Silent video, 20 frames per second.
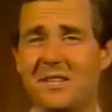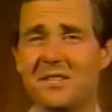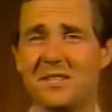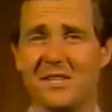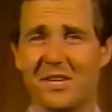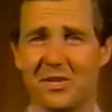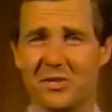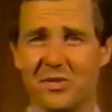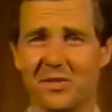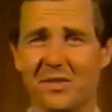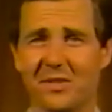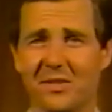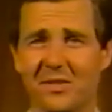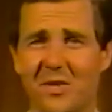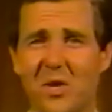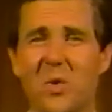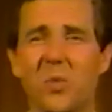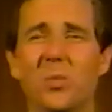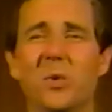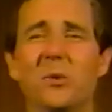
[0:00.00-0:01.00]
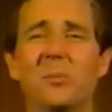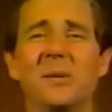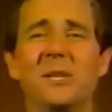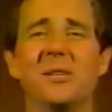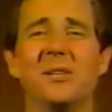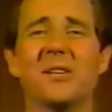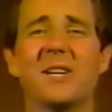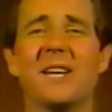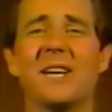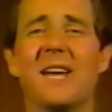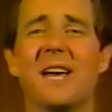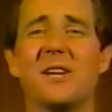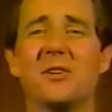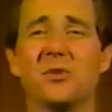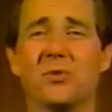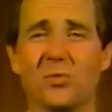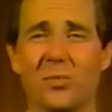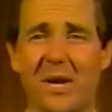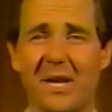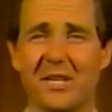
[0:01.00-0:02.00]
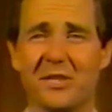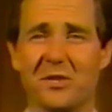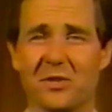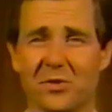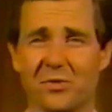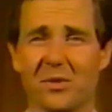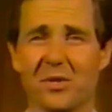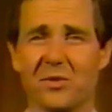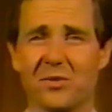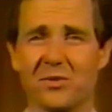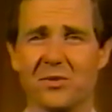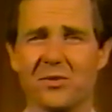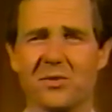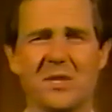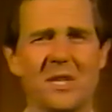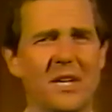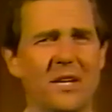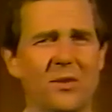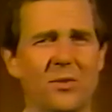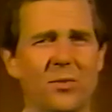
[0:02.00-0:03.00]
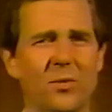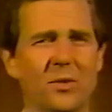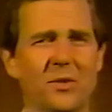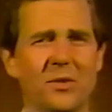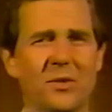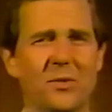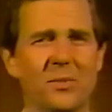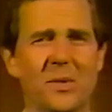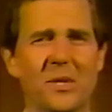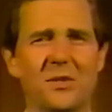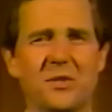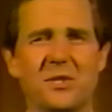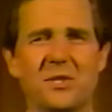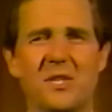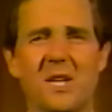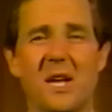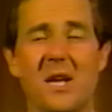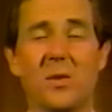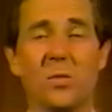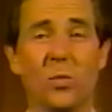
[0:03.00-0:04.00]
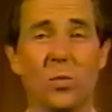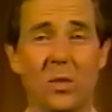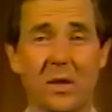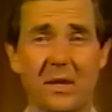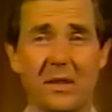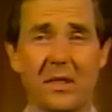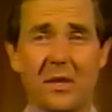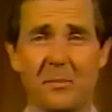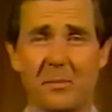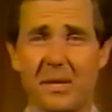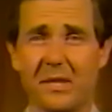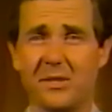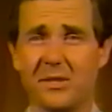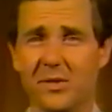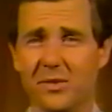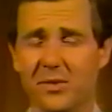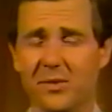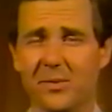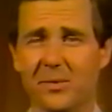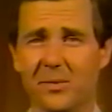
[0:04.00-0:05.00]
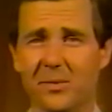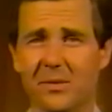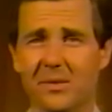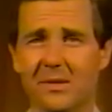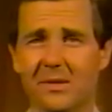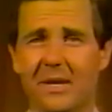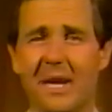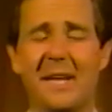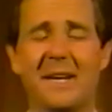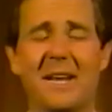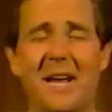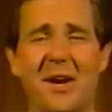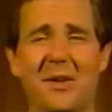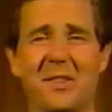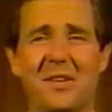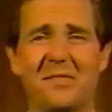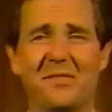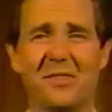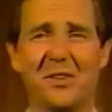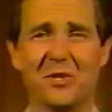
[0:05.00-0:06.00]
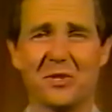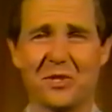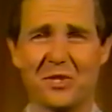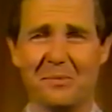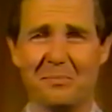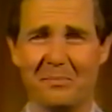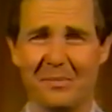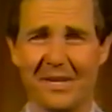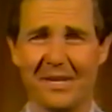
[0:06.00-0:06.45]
this session, We'll be looking at drainage structures in order to understand what they're meant to do and how they function